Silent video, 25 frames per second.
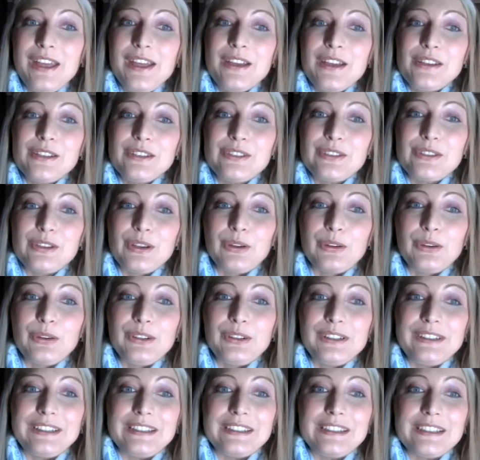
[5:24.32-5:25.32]

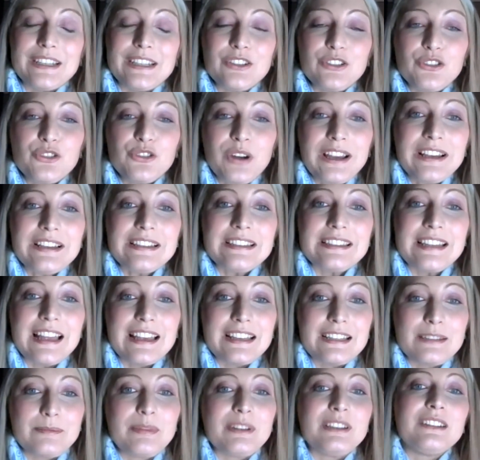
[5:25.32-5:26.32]
So the trust
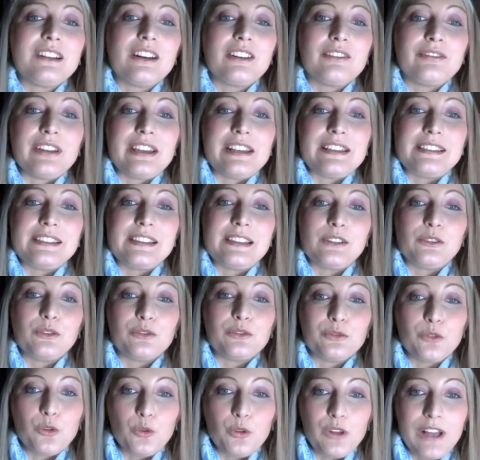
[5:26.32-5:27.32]
has been divested
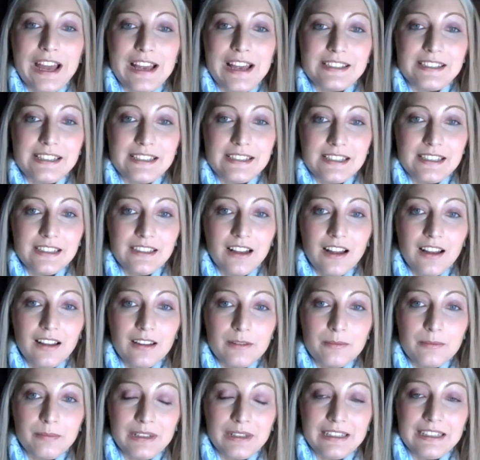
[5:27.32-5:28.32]
of all assets and
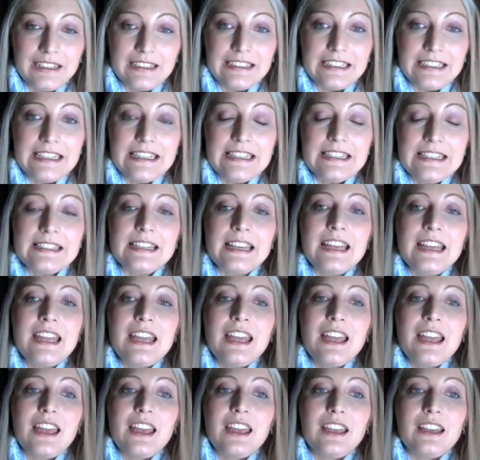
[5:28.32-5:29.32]
liabilities,
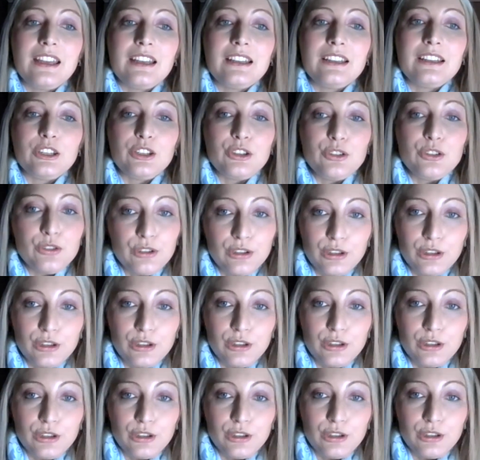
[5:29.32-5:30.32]
and you
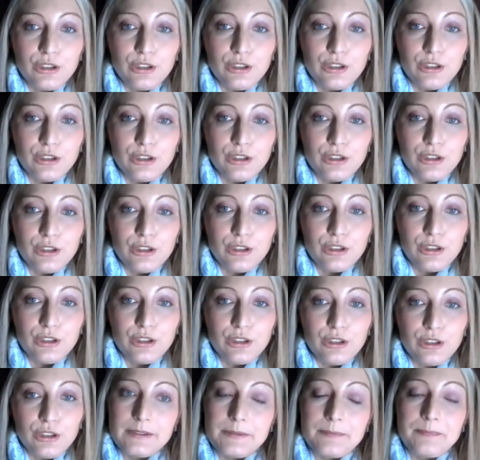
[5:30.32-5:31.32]
close the
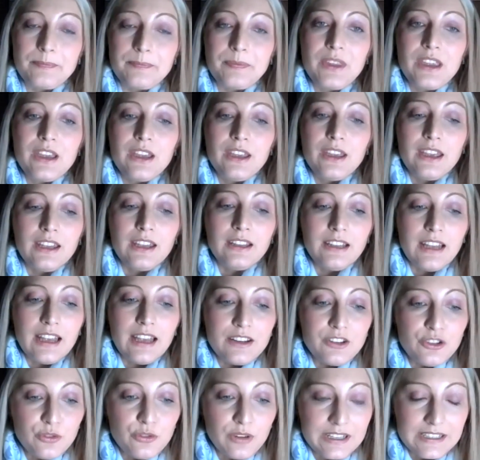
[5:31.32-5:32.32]
bank account,
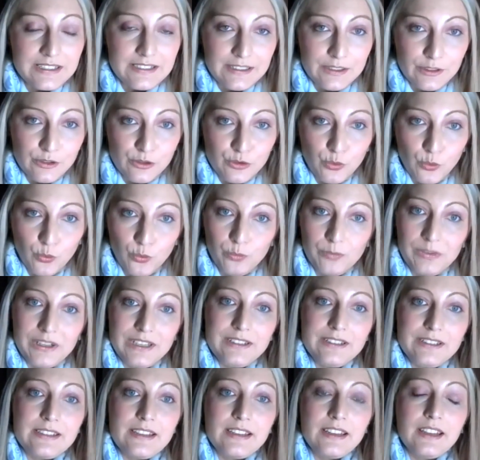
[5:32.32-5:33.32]
and that trust is
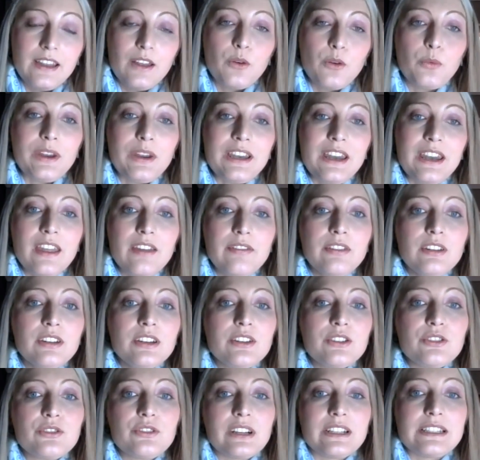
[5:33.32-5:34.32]
dormant. Whenever
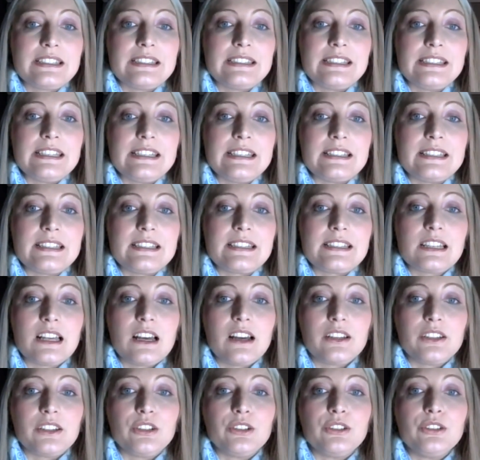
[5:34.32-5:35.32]
the trustees
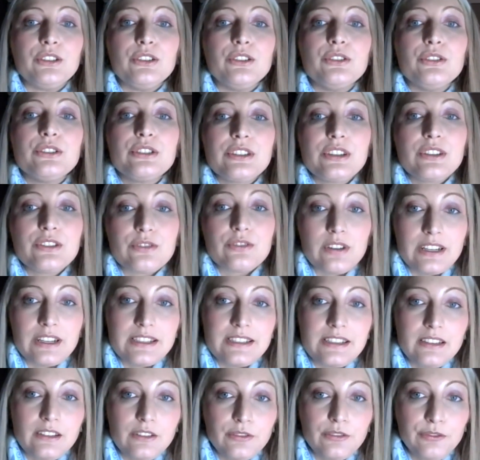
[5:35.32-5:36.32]
decide to use the
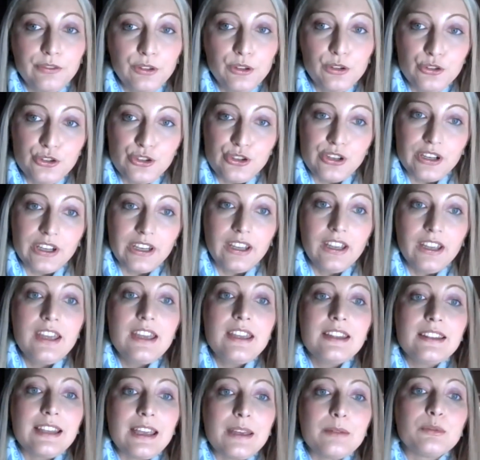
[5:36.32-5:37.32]
trust in the future,
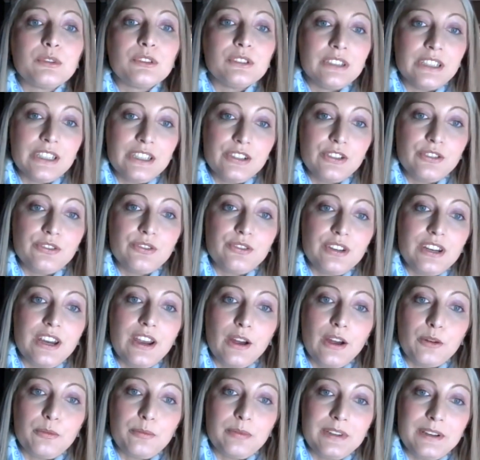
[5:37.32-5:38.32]
they will need to
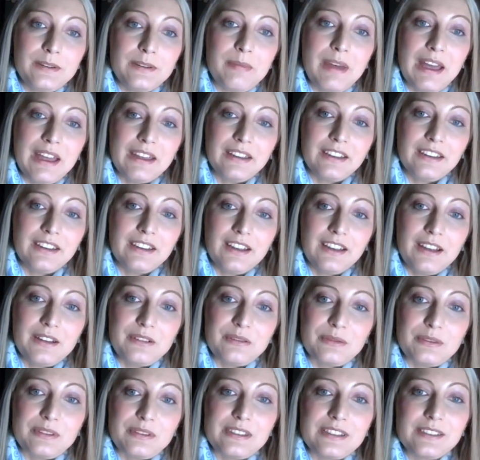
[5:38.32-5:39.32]
reopen a bank
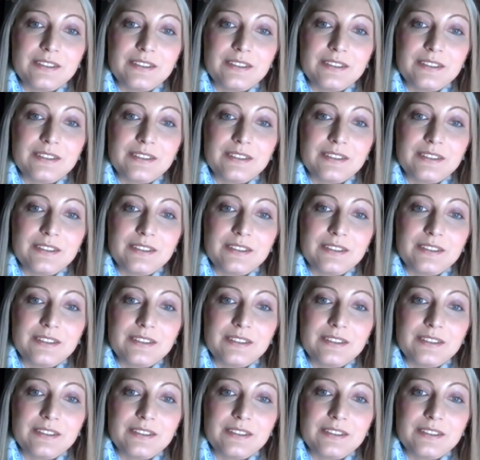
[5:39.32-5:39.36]
account.